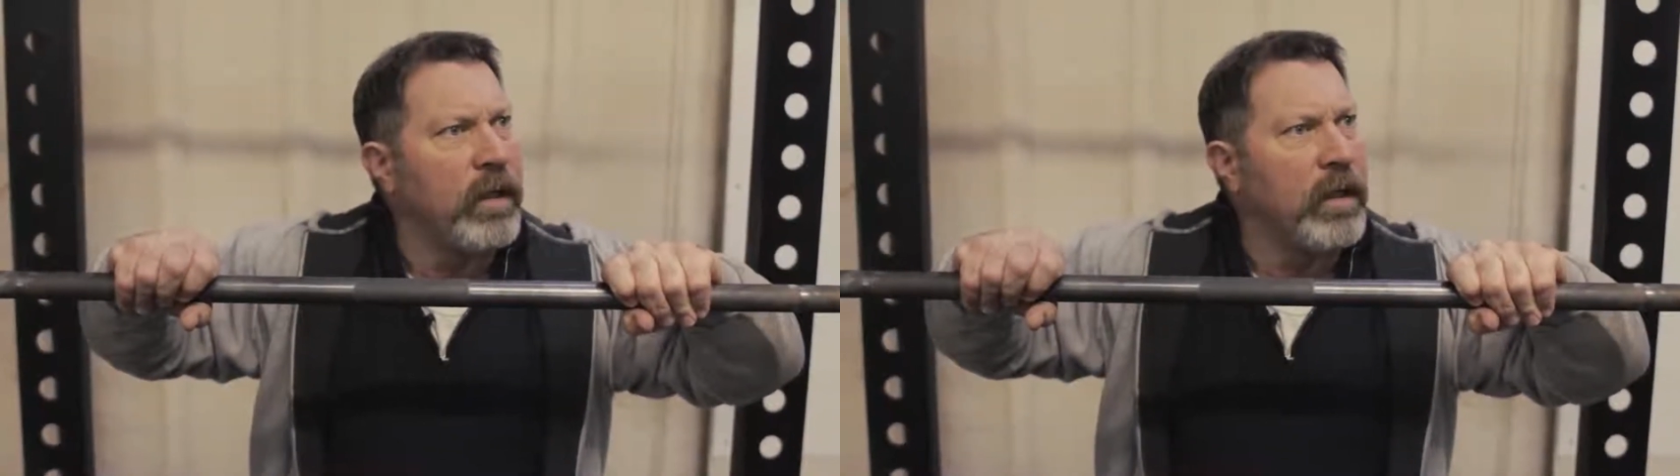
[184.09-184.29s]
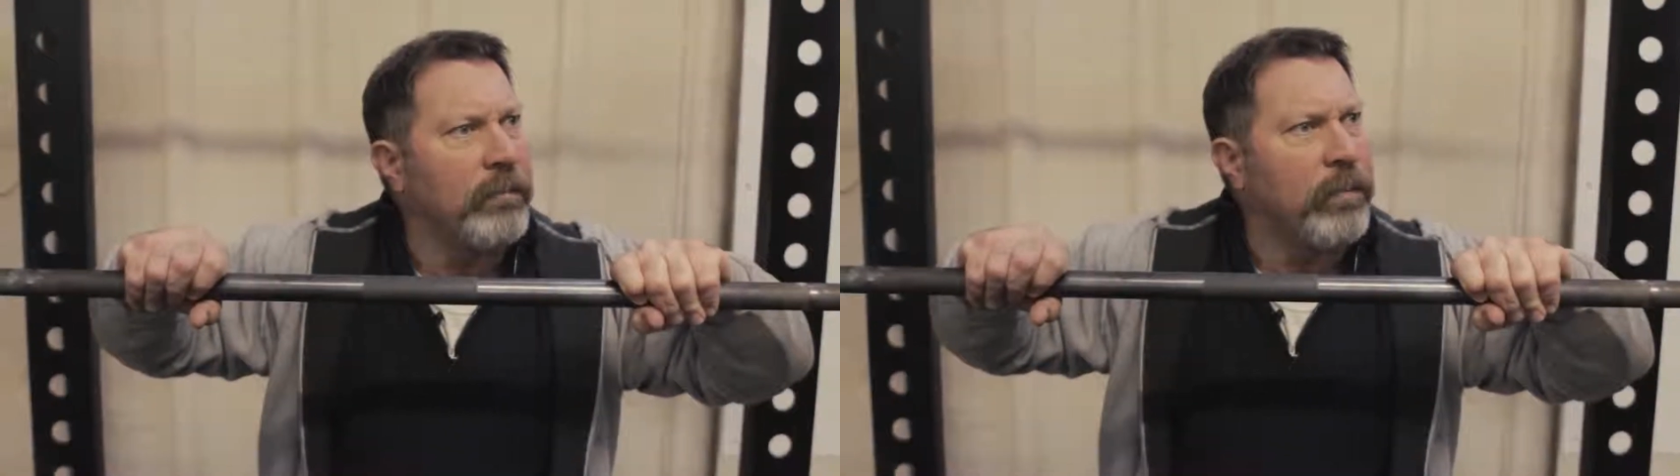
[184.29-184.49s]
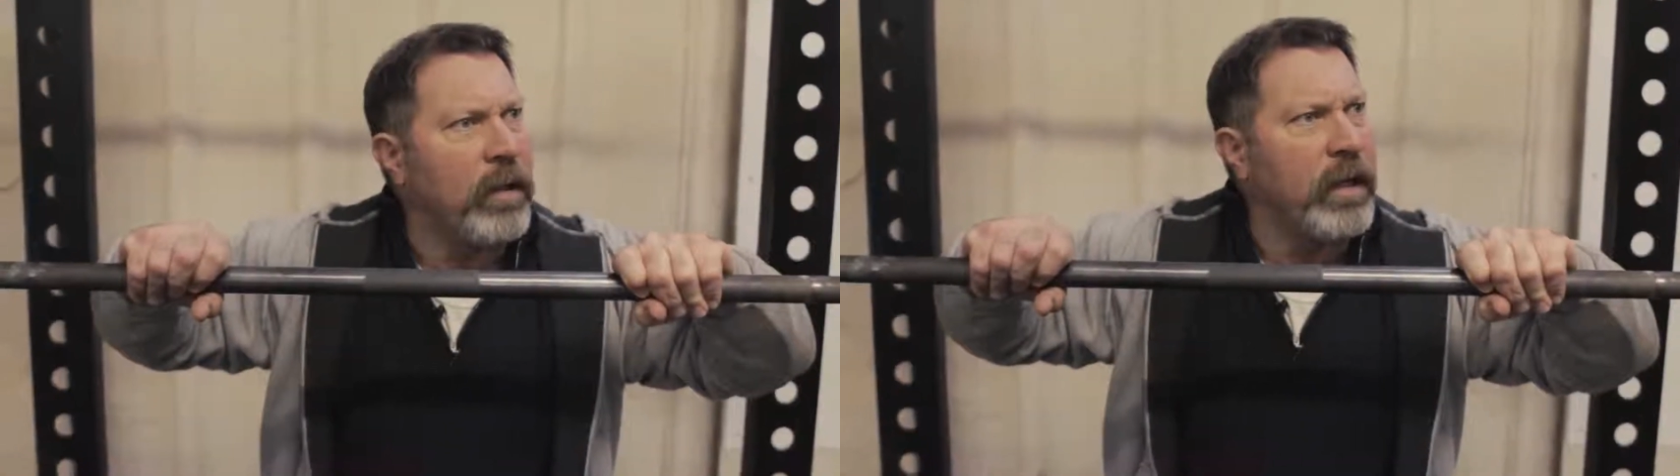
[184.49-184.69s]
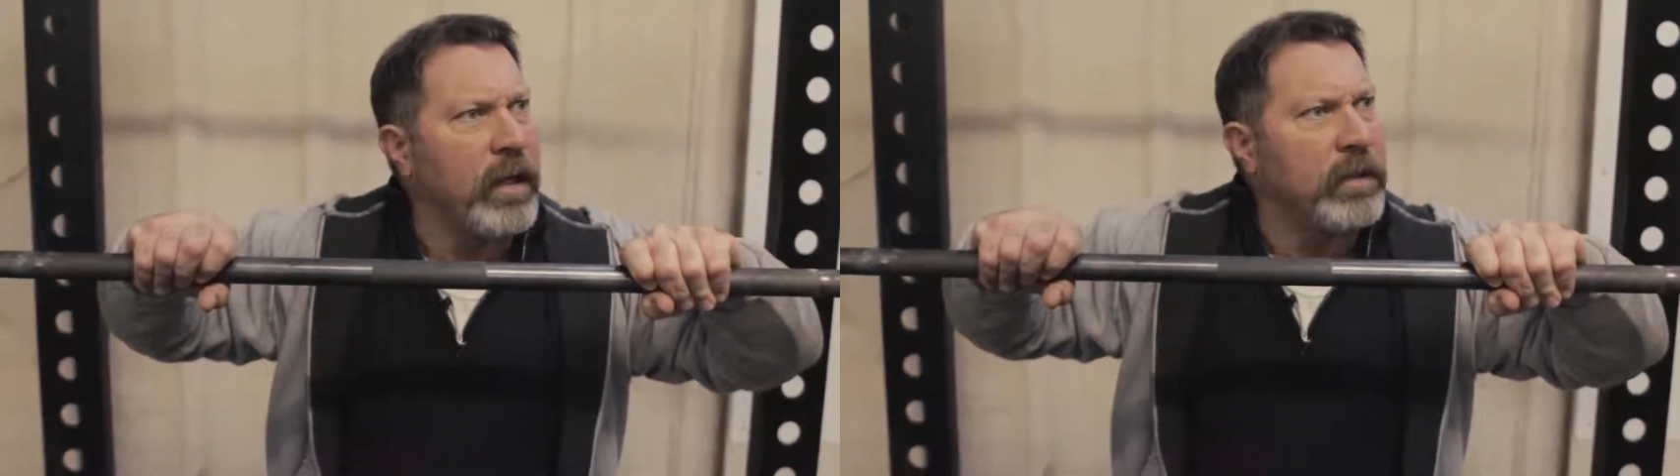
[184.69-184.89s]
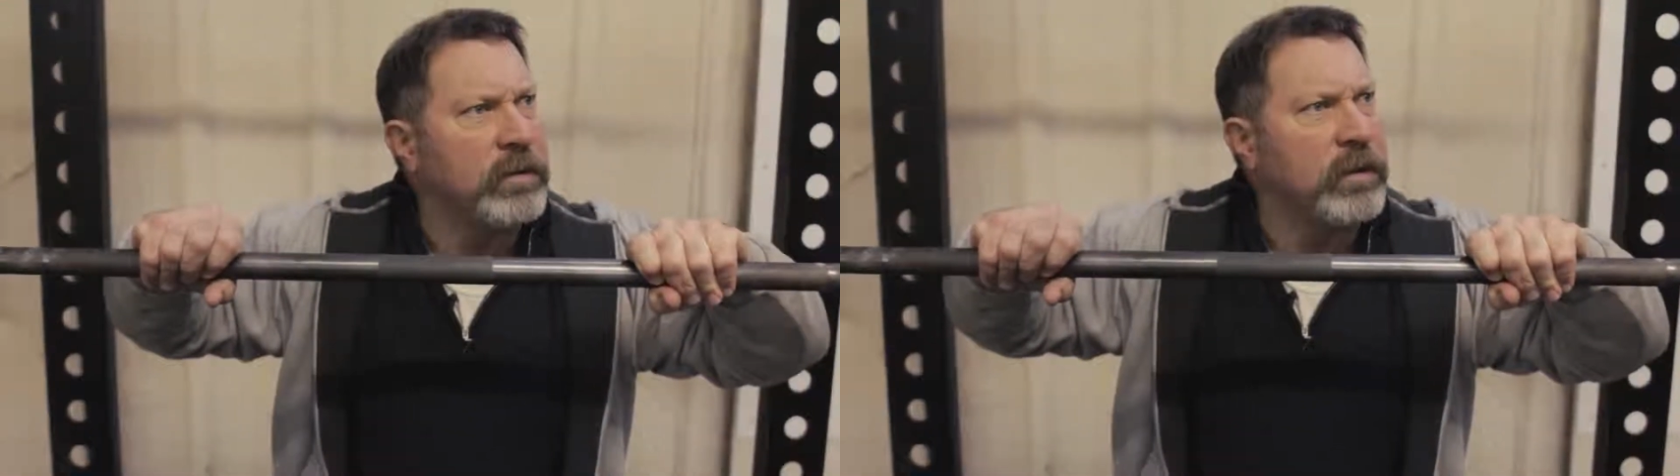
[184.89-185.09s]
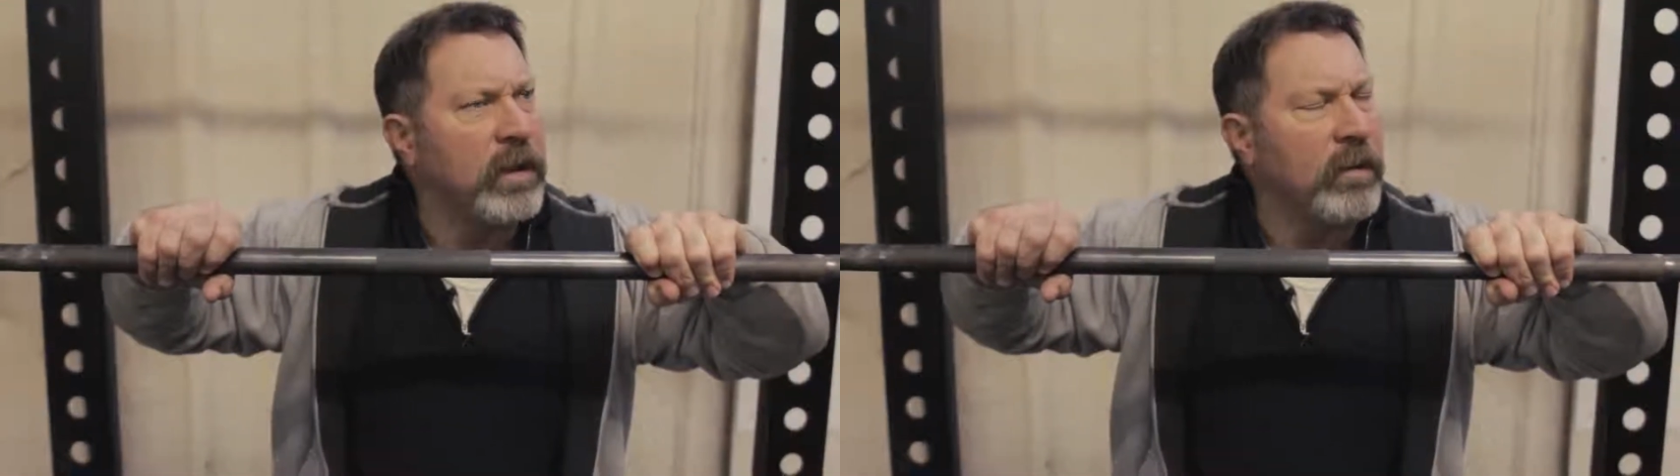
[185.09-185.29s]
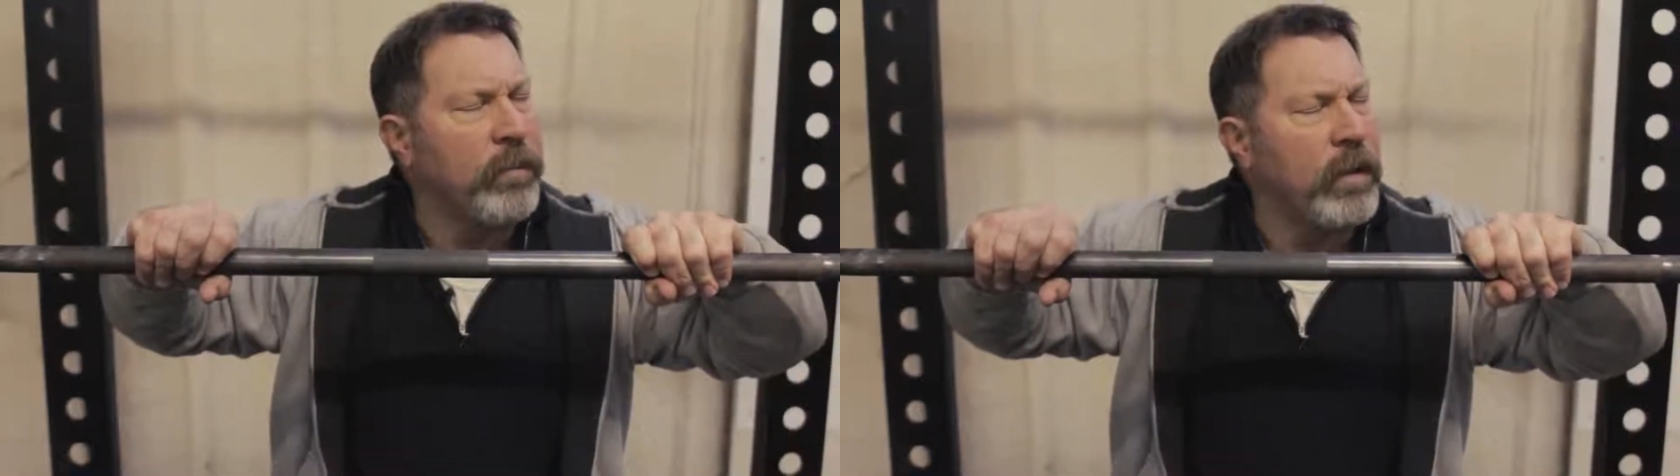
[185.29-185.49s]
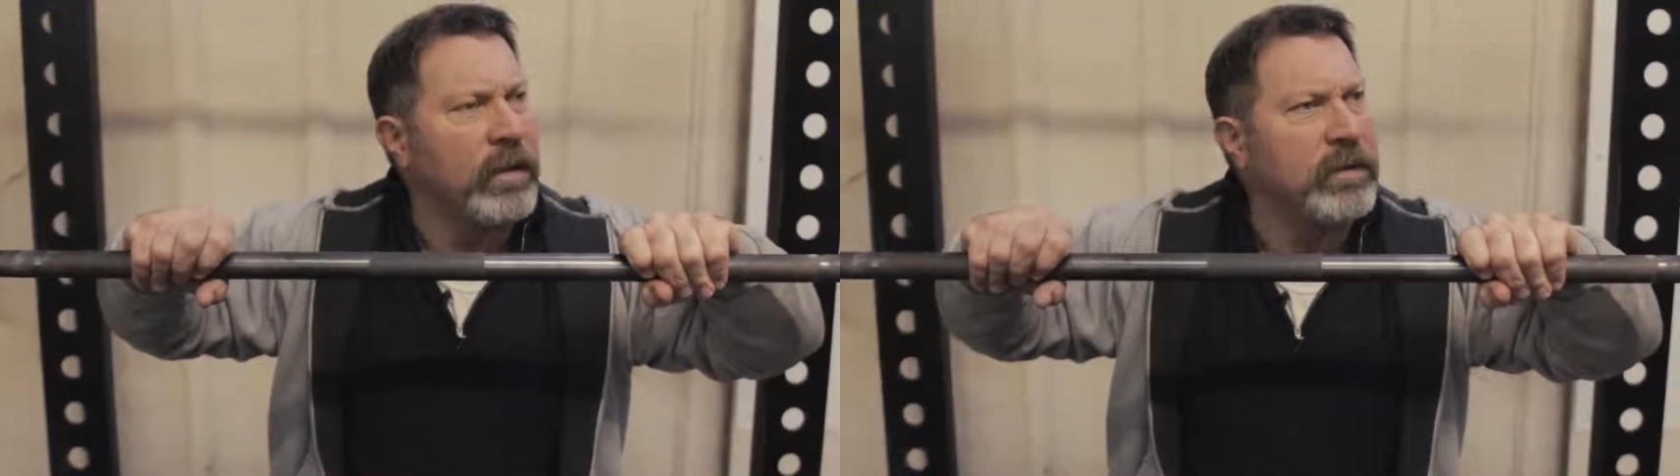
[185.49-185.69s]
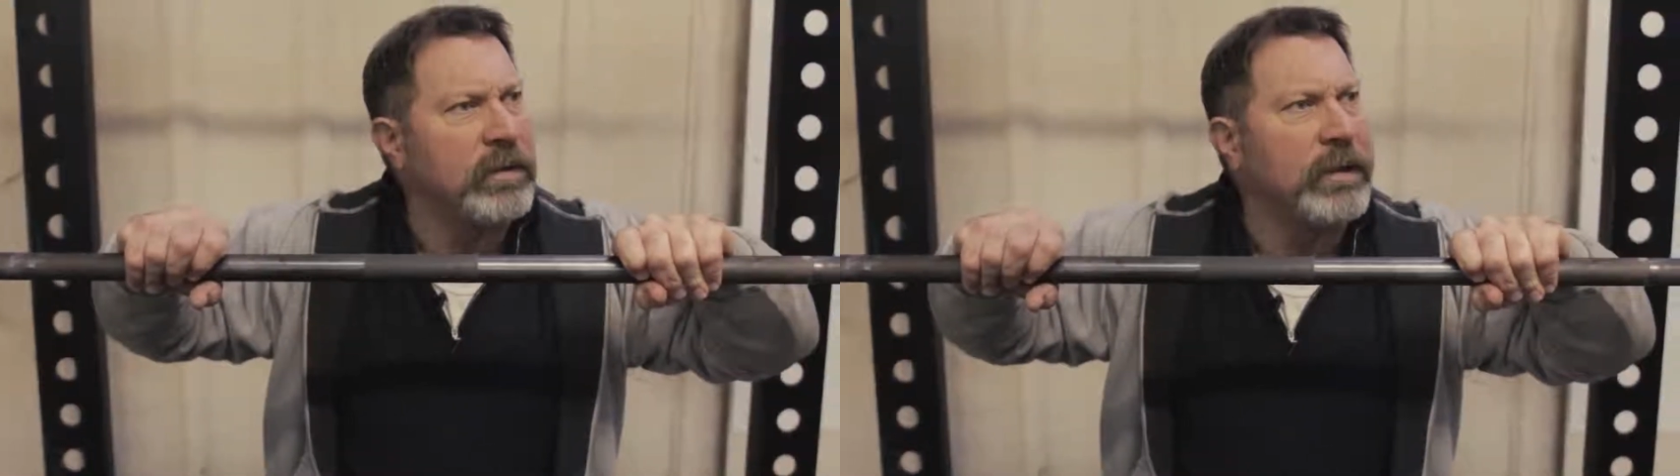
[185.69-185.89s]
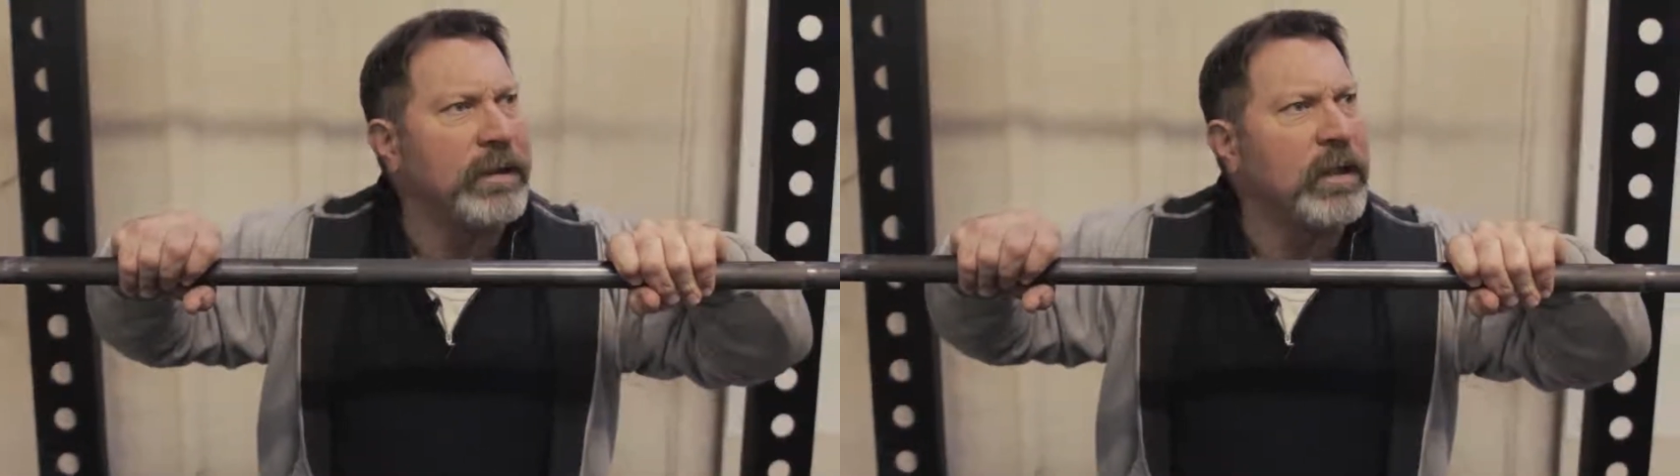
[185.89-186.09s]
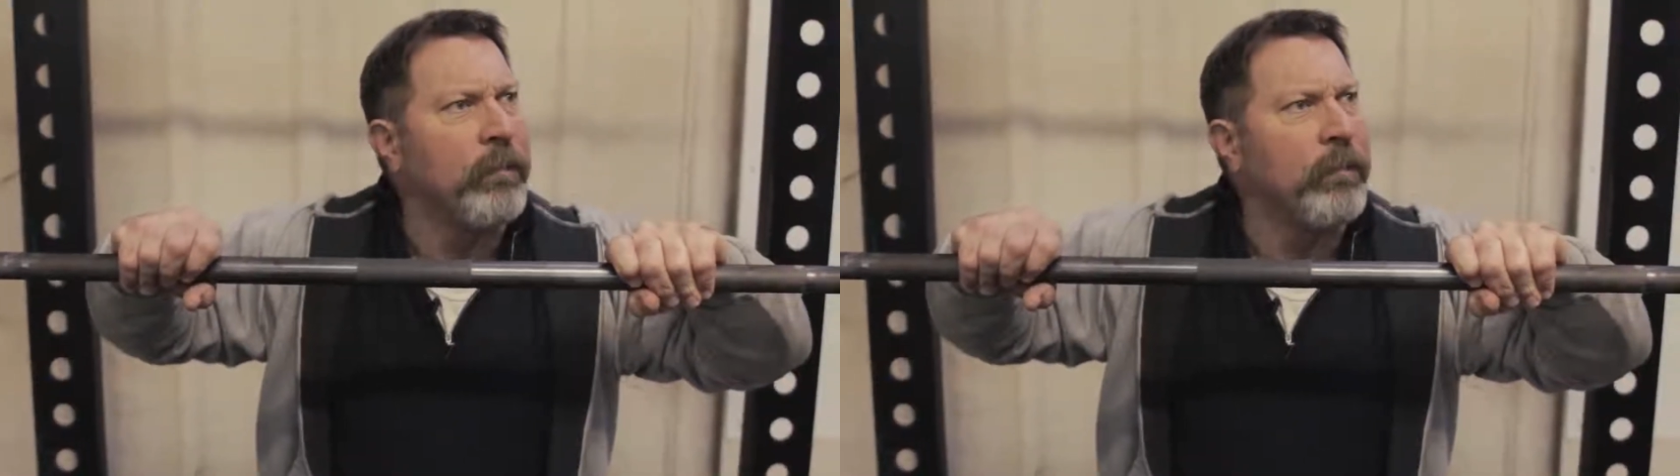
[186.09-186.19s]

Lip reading: in a press is in